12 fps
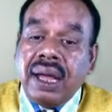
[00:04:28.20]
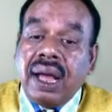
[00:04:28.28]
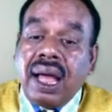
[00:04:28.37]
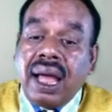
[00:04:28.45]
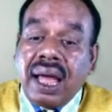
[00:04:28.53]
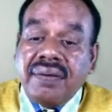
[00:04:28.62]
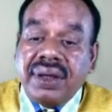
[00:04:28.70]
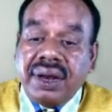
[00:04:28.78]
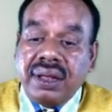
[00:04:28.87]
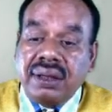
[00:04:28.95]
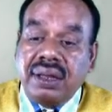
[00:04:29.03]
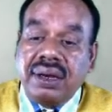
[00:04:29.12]

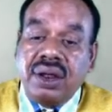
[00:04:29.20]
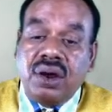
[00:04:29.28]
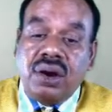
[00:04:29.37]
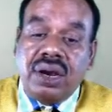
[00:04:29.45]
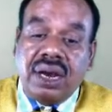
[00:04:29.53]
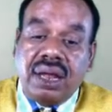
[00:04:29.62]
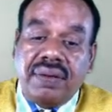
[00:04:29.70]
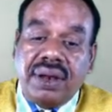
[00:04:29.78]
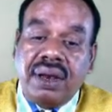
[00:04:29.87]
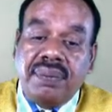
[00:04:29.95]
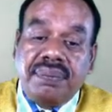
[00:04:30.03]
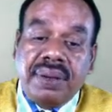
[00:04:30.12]
average reorder
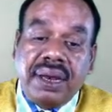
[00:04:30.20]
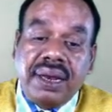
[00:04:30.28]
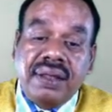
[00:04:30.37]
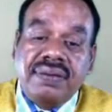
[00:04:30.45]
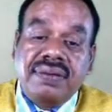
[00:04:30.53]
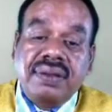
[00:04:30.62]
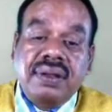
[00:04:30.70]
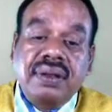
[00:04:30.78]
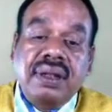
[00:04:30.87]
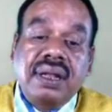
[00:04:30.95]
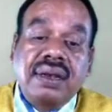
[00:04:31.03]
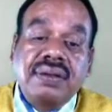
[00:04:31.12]
level minus
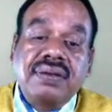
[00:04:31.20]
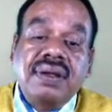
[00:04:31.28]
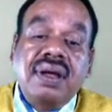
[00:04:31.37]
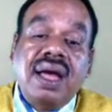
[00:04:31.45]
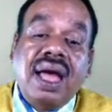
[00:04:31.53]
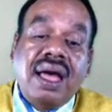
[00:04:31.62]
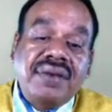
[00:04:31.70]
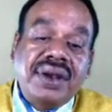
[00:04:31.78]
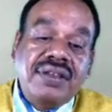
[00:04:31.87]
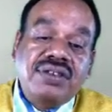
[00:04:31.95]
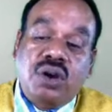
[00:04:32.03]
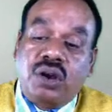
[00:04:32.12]
that is the
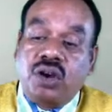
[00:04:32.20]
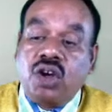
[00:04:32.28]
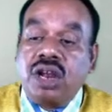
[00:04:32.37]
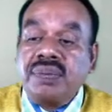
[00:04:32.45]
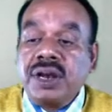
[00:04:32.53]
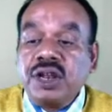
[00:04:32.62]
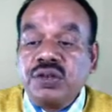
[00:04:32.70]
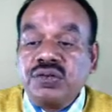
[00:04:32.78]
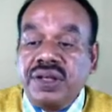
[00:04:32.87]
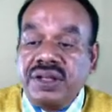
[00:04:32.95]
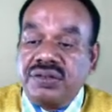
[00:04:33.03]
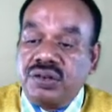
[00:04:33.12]
average or normal
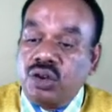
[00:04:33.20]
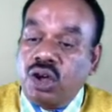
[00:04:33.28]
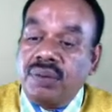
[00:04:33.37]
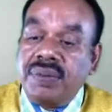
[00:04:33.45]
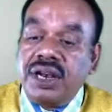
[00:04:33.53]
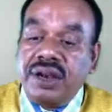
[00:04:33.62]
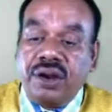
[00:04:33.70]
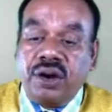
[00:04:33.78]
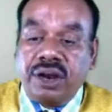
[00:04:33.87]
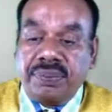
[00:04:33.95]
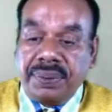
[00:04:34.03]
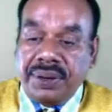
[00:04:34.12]
usage normal
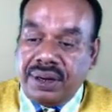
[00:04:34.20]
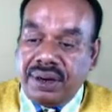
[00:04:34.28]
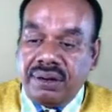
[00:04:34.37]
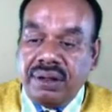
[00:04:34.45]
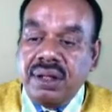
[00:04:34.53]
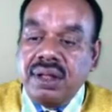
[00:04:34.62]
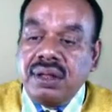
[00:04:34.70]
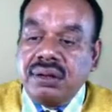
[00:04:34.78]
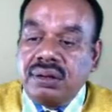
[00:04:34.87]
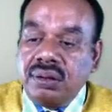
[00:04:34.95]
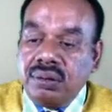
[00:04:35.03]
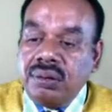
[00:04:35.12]
reorder period.
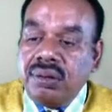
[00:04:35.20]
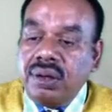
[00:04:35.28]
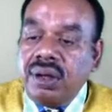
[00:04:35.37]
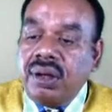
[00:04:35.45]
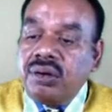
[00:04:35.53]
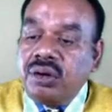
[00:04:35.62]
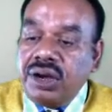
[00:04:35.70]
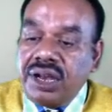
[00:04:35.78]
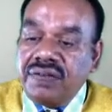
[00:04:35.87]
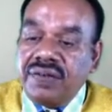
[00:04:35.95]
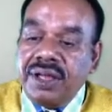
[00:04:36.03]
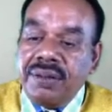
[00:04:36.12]
So
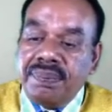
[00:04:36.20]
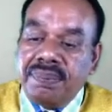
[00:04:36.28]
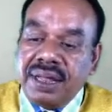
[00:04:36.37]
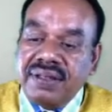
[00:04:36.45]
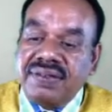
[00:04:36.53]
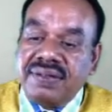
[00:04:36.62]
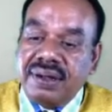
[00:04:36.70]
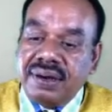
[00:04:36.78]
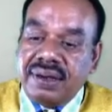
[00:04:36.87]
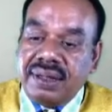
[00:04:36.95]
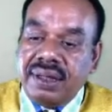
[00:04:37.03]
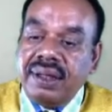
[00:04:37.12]
25 plus
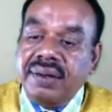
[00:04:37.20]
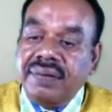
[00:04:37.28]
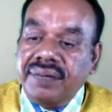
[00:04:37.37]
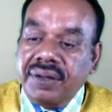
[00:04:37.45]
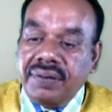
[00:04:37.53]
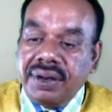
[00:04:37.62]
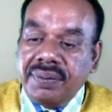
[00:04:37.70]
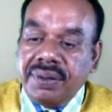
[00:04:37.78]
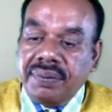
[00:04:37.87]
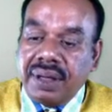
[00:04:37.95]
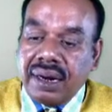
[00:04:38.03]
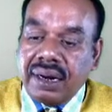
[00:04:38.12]
30 we will be
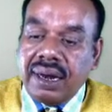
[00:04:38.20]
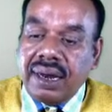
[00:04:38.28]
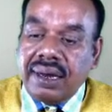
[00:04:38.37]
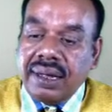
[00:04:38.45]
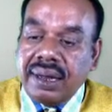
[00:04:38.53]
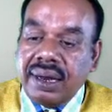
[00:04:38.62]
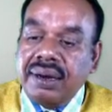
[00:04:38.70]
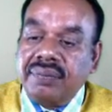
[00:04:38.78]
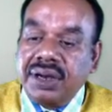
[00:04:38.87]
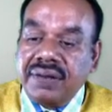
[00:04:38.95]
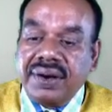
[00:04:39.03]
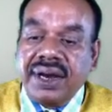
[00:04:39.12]
calculating
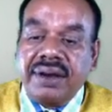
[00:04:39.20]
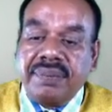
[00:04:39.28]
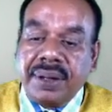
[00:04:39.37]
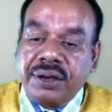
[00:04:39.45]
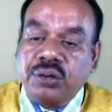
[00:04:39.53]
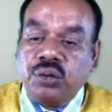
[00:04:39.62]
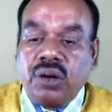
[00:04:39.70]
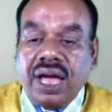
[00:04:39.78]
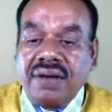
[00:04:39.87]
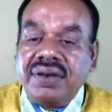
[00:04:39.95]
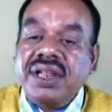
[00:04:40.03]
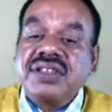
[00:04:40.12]
it divided by 2
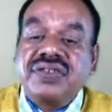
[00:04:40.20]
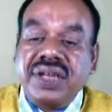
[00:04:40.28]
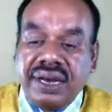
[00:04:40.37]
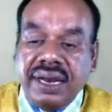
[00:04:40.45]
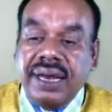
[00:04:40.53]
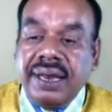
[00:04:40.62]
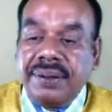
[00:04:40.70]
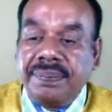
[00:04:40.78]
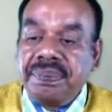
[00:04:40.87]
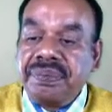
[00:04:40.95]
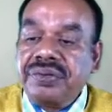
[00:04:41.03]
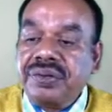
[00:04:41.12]
average we are getting.
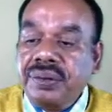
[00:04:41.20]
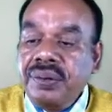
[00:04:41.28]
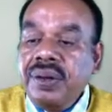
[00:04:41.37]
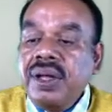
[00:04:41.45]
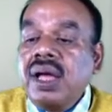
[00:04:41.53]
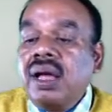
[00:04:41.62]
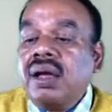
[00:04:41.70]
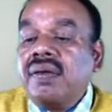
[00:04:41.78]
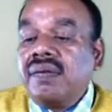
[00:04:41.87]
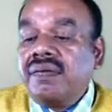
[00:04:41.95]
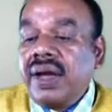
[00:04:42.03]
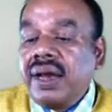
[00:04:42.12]
So
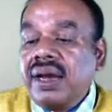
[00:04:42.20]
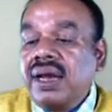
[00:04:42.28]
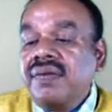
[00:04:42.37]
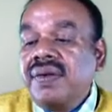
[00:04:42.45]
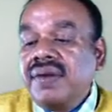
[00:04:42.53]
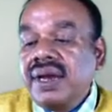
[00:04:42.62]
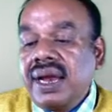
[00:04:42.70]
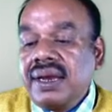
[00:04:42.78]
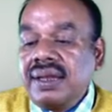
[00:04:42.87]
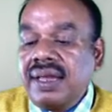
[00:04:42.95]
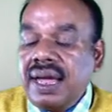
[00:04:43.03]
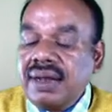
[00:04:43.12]
finally we will get
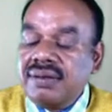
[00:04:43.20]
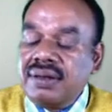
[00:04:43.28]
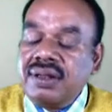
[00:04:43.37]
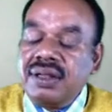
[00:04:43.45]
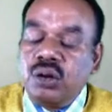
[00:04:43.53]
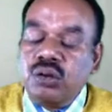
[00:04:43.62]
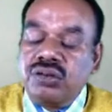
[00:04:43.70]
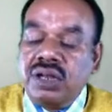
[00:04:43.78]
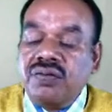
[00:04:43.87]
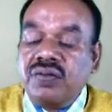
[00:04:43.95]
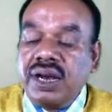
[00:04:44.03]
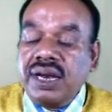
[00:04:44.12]
the answer
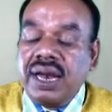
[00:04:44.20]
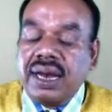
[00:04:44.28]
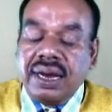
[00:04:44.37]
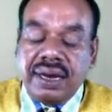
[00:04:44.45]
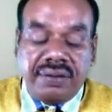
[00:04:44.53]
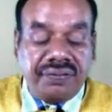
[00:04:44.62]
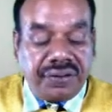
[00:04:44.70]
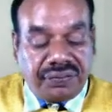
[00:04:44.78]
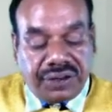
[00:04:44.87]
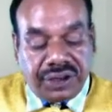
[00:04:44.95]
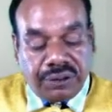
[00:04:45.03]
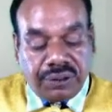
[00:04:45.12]

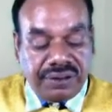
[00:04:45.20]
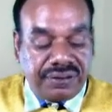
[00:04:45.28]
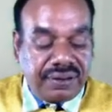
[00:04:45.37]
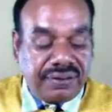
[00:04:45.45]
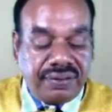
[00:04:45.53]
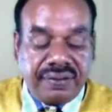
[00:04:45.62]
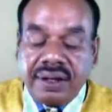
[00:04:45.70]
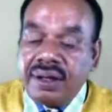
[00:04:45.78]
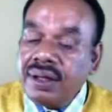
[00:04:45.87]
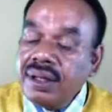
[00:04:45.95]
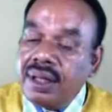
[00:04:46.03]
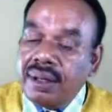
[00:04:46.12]
1150 units. This is
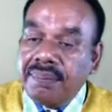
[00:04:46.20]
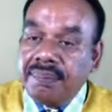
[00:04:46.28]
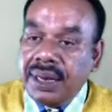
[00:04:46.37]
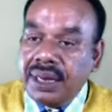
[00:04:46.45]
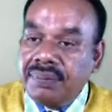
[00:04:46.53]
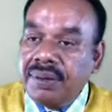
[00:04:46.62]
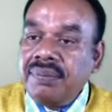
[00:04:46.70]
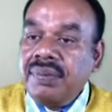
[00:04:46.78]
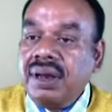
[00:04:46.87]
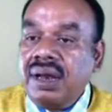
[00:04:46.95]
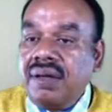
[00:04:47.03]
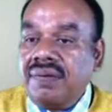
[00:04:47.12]
the minimum
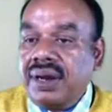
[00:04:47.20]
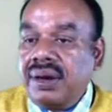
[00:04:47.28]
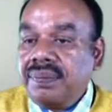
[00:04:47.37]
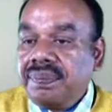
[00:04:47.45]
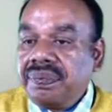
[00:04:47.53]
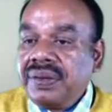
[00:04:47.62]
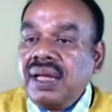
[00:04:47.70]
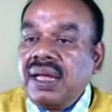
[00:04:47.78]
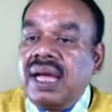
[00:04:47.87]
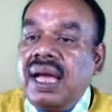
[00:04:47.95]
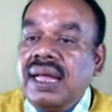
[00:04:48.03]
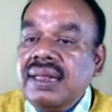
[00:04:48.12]
level.
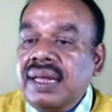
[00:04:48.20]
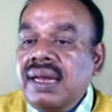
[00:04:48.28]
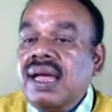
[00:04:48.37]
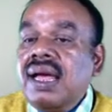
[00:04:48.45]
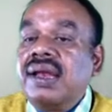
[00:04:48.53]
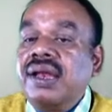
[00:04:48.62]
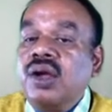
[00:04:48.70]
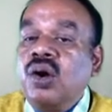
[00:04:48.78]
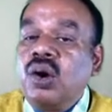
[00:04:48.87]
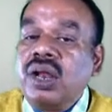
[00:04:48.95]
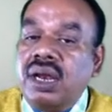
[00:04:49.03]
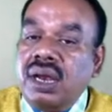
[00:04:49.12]
And then
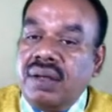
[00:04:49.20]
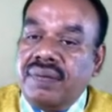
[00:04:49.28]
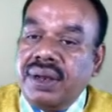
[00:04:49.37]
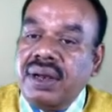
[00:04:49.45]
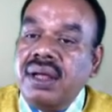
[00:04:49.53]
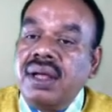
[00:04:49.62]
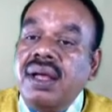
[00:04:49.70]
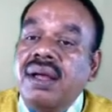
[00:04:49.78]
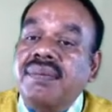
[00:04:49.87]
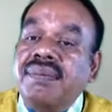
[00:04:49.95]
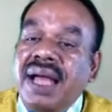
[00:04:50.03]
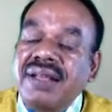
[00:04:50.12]
reorder level
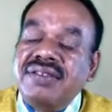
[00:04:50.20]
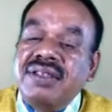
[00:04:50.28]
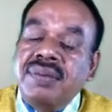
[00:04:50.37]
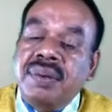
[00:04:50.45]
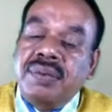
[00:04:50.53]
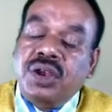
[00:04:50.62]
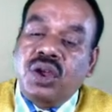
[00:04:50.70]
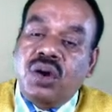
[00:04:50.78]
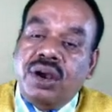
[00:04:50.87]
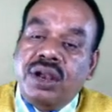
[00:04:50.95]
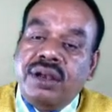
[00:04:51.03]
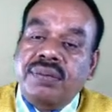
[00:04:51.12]
maximum
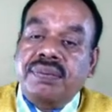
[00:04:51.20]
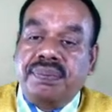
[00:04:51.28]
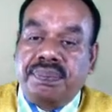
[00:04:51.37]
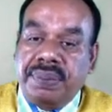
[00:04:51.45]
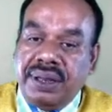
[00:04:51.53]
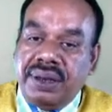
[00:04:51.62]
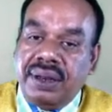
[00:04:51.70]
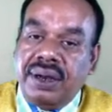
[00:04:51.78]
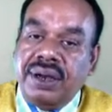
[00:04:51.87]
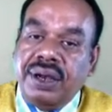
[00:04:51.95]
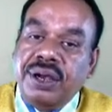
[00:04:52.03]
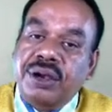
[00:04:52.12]
reorder
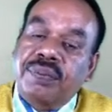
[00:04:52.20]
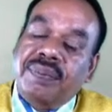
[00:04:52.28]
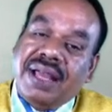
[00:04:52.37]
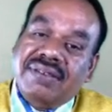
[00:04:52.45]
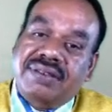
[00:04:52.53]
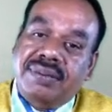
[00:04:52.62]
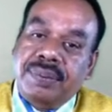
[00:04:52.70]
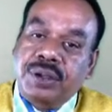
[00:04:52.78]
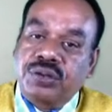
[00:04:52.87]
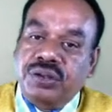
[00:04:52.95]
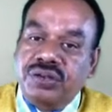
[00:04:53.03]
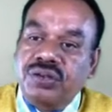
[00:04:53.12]
period into maximum
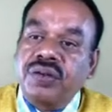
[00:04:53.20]
usage. So